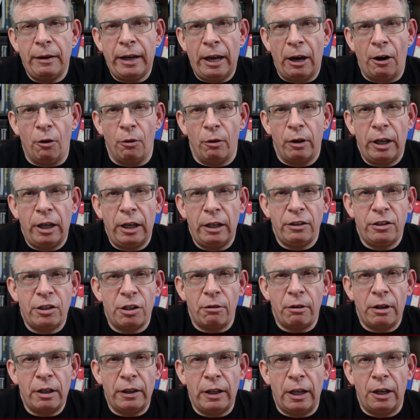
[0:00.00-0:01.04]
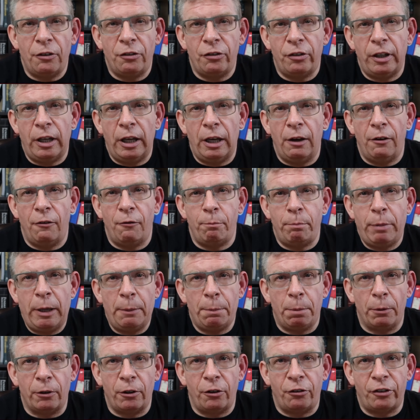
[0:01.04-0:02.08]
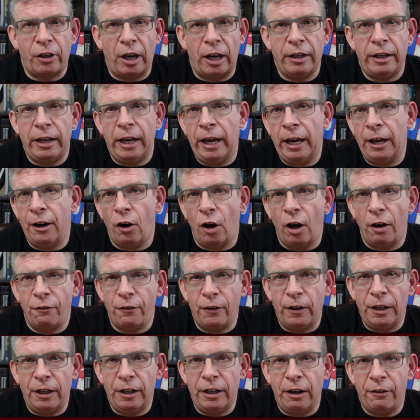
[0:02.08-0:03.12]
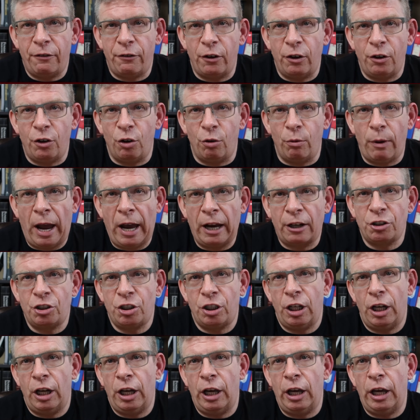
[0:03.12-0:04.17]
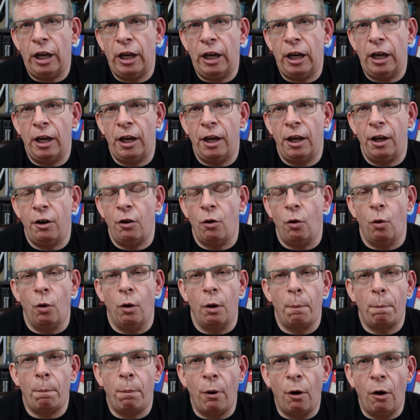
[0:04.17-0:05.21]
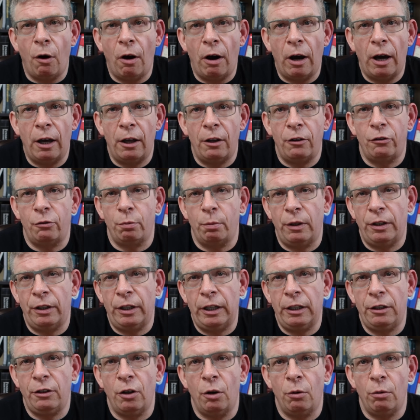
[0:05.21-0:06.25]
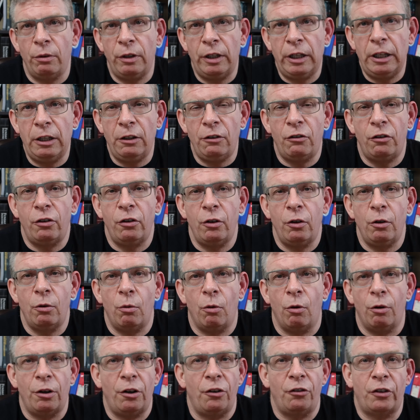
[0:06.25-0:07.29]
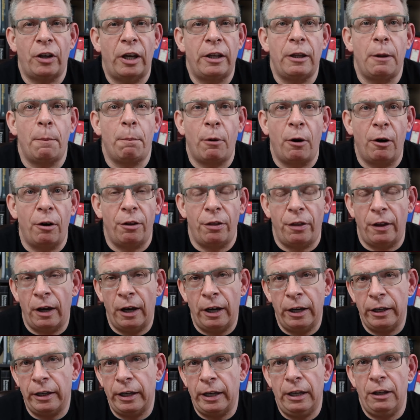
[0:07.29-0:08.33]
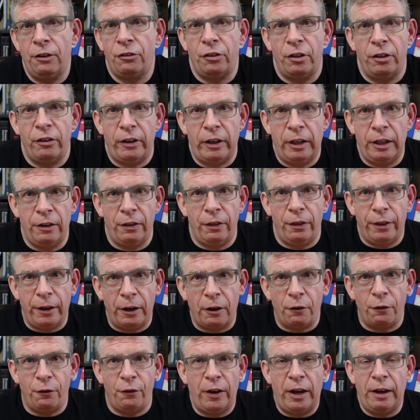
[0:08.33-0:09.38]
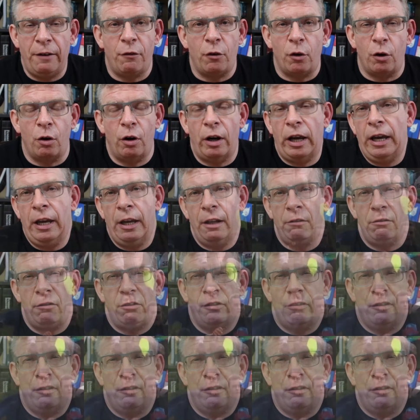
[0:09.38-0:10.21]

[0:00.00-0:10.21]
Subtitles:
Now, during this, if people decide to head off in a different direction, or pause when they don't need to, or decide that part of the hike isn't in their favor and